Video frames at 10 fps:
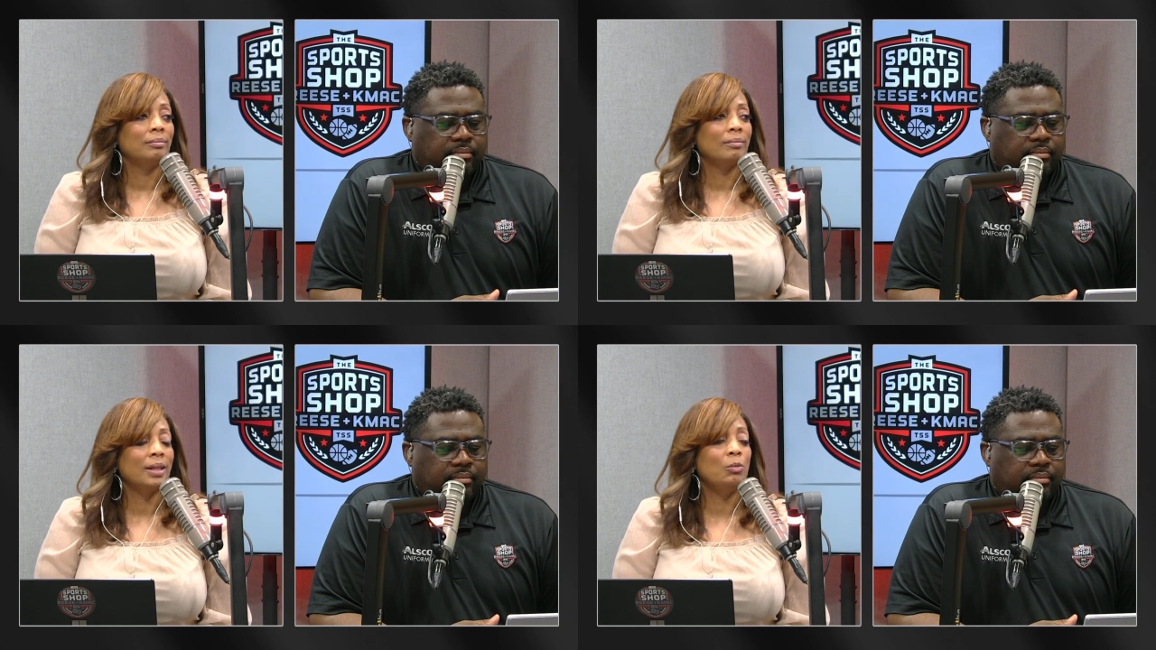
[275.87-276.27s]

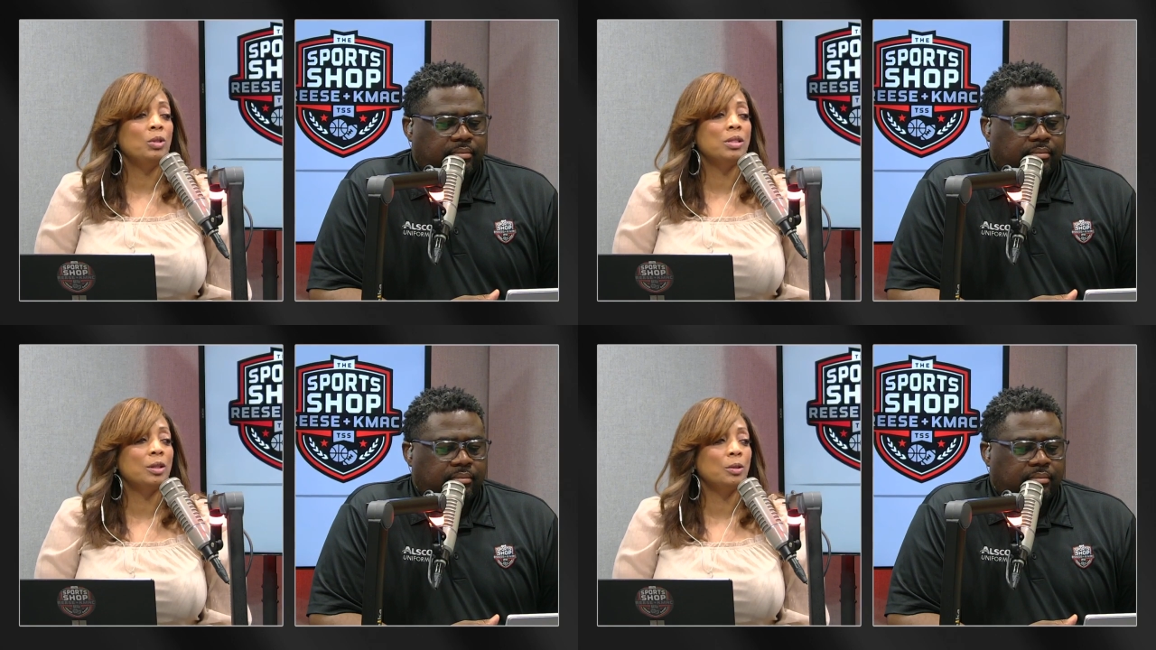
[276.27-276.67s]
Speaker 1: It
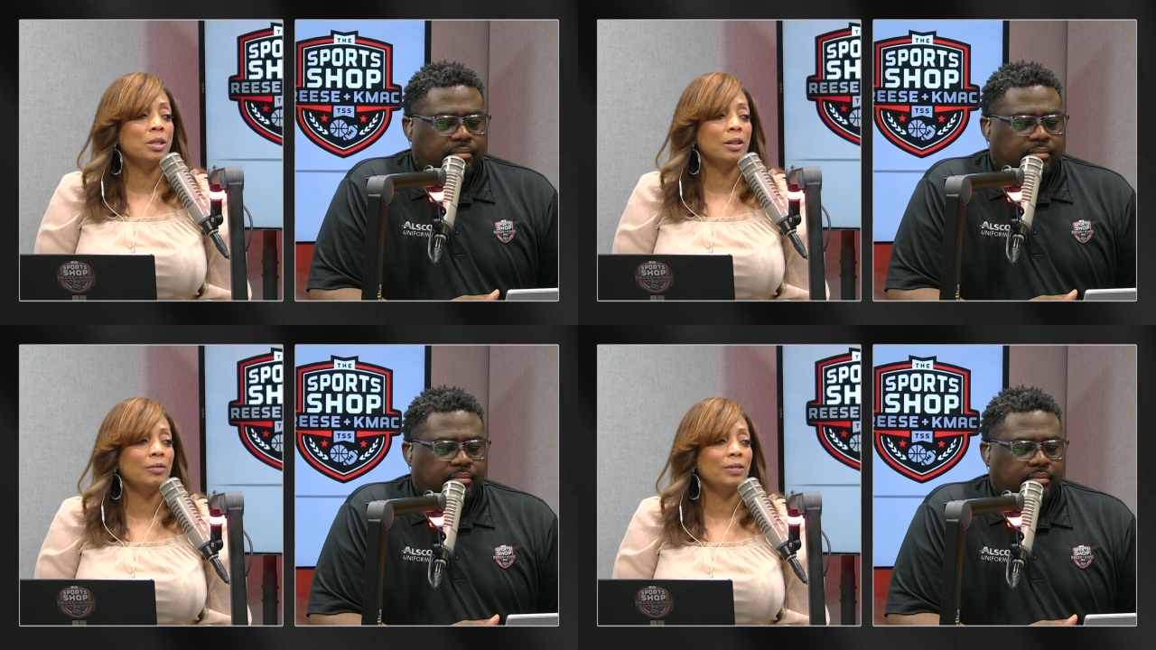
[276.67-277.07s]
was so
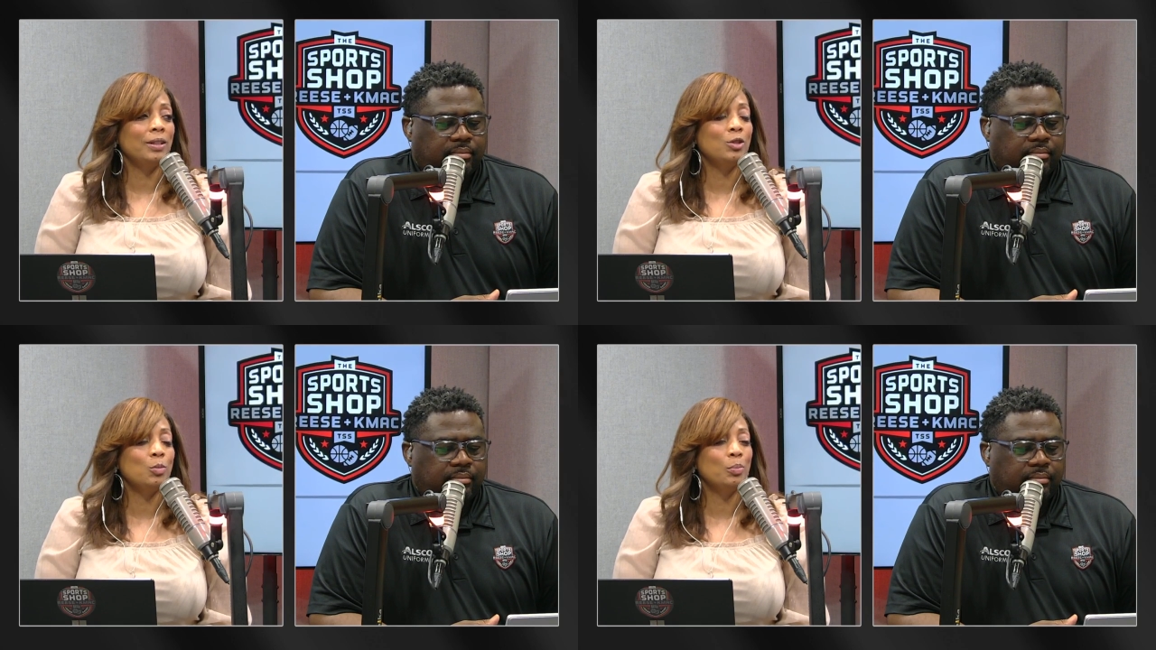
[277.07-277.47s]
tough
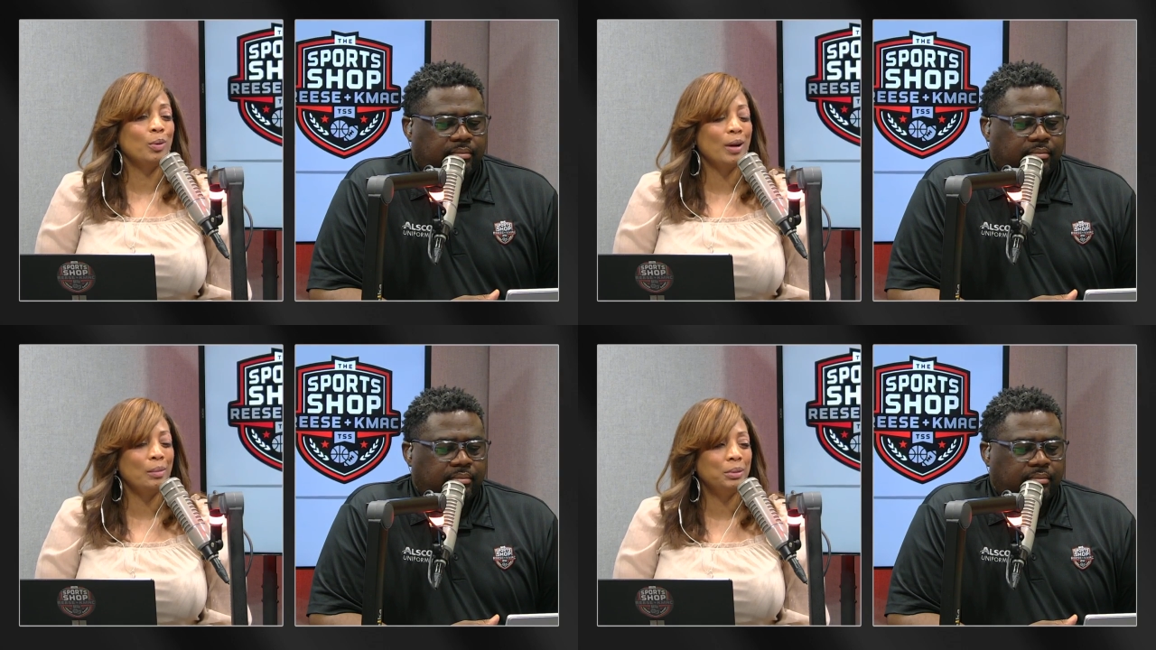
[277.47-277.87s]
that you
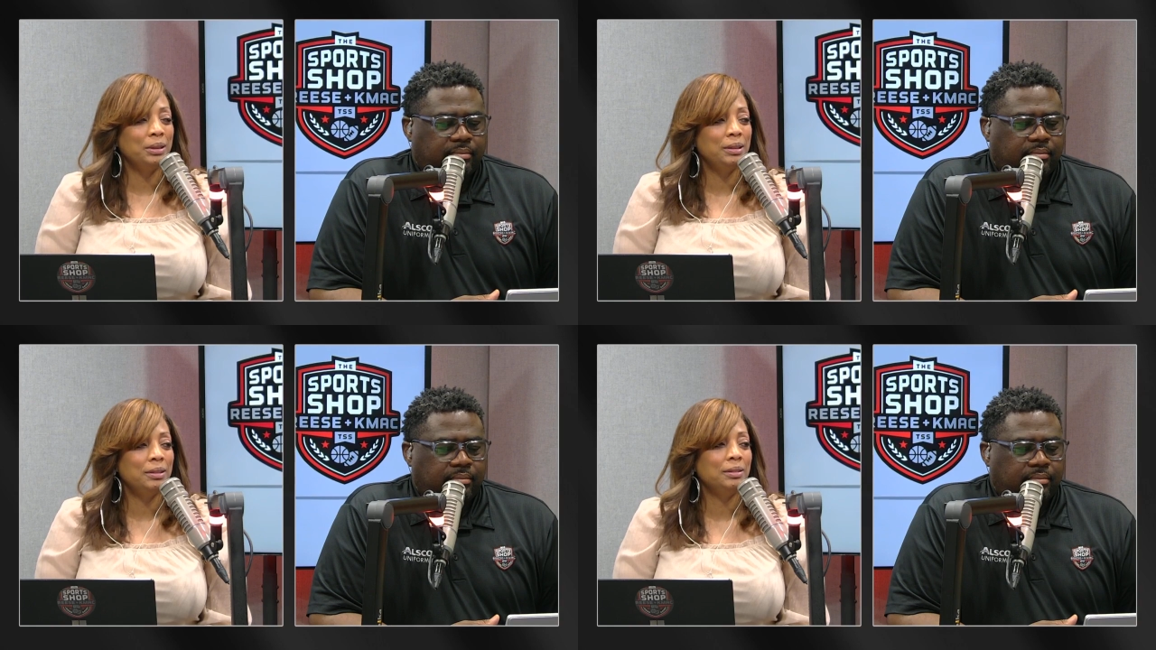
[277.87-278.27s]
probably
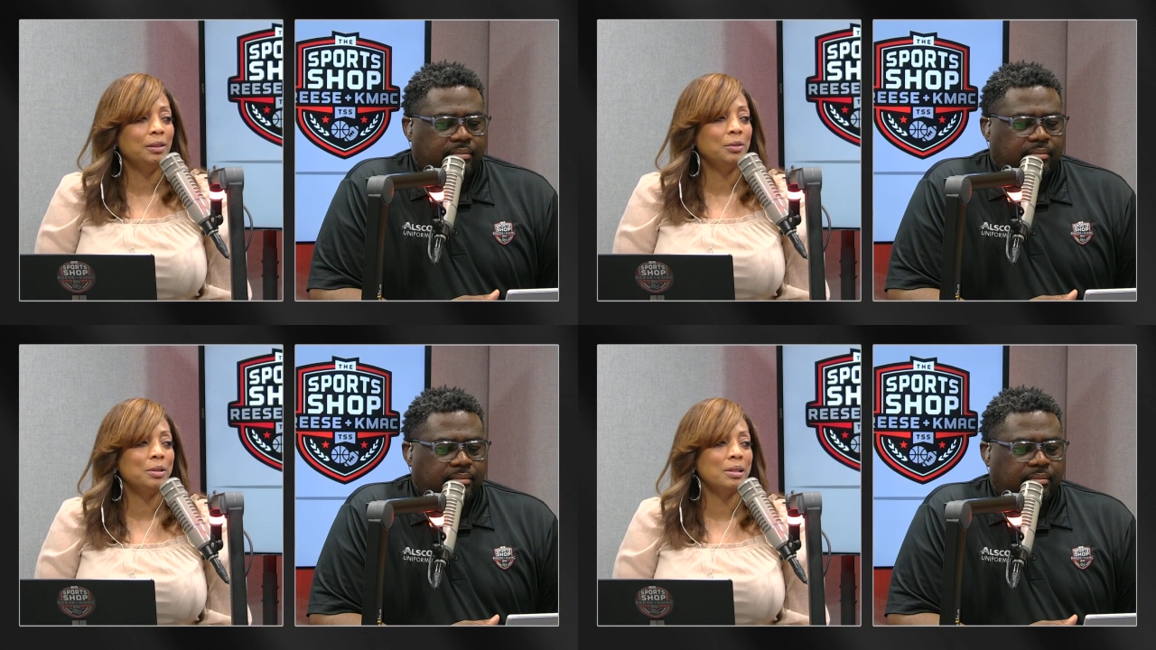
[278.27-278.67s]
couldn't
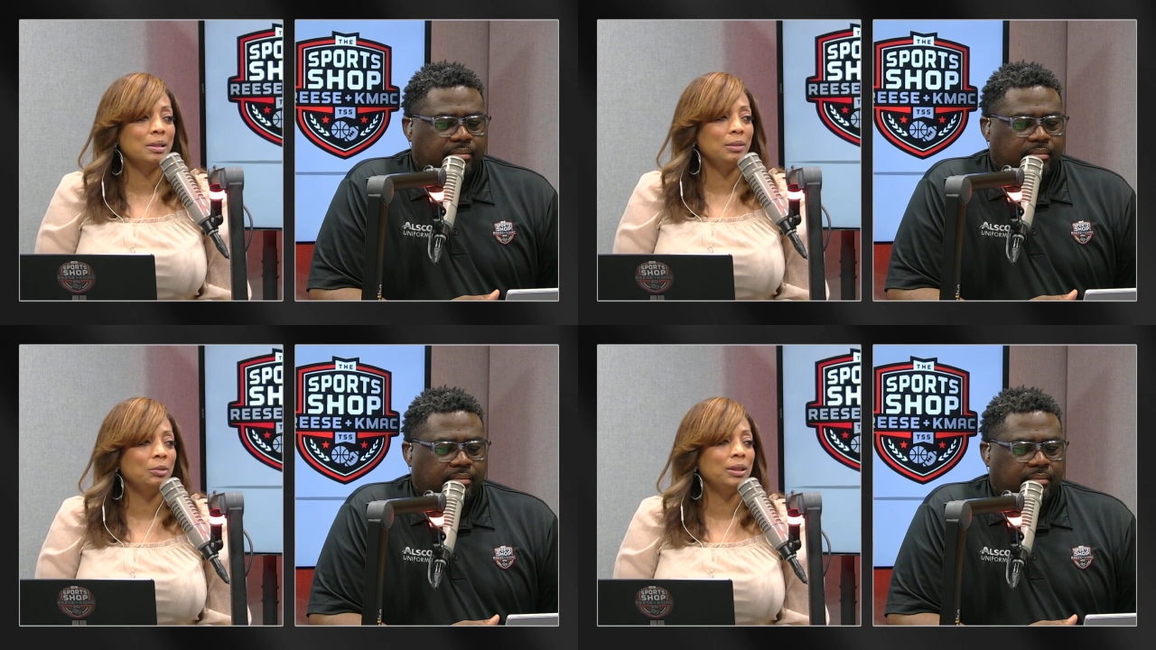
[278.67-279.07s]
go to
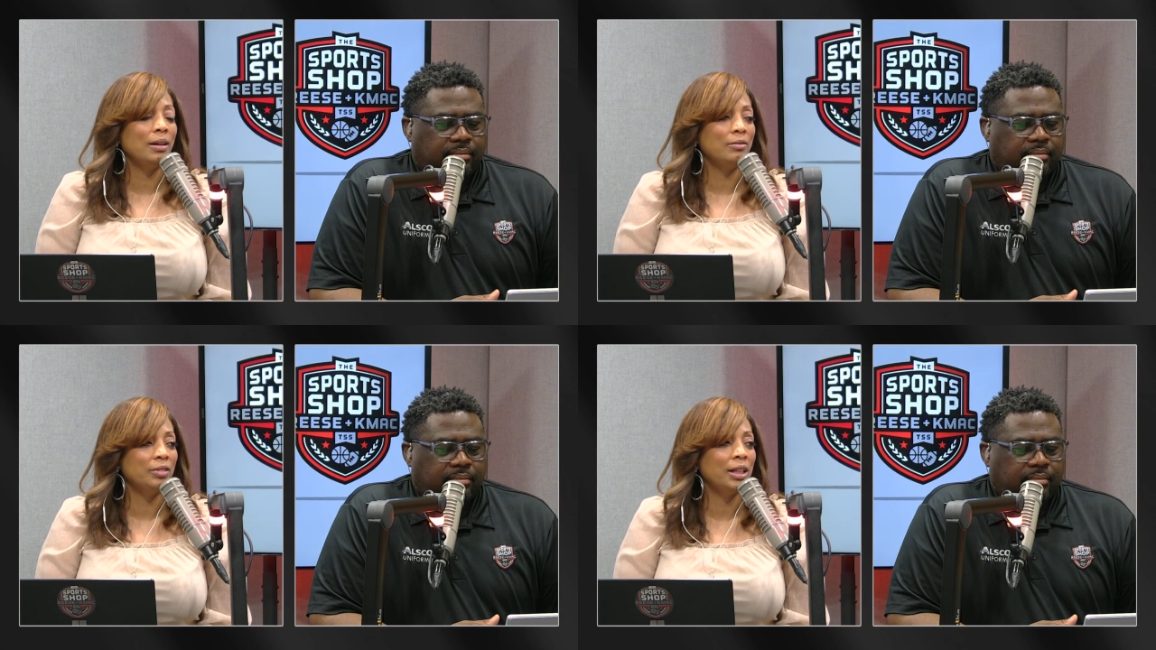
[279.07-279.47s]
sleep
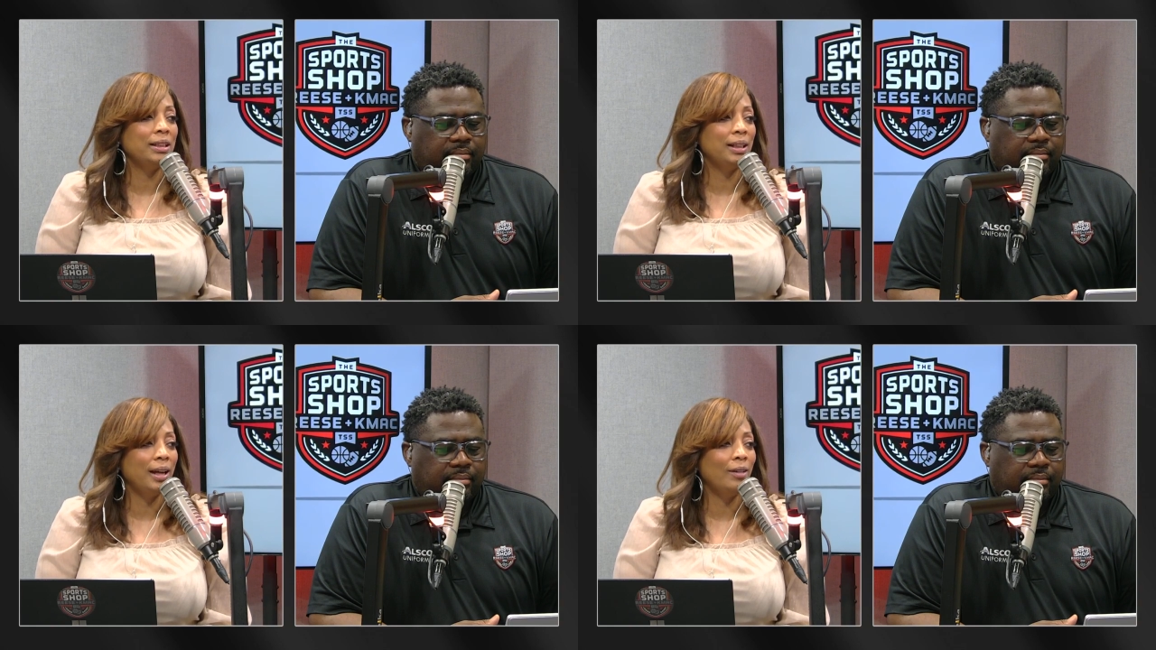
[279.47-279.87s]
without
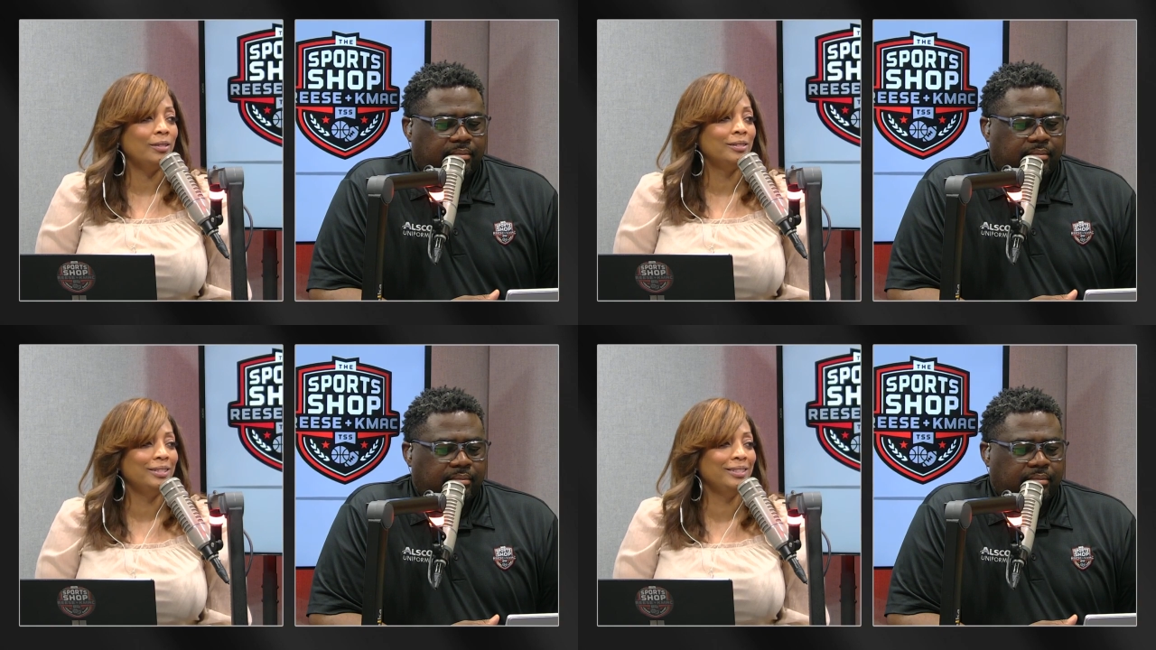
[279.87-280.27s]
finding out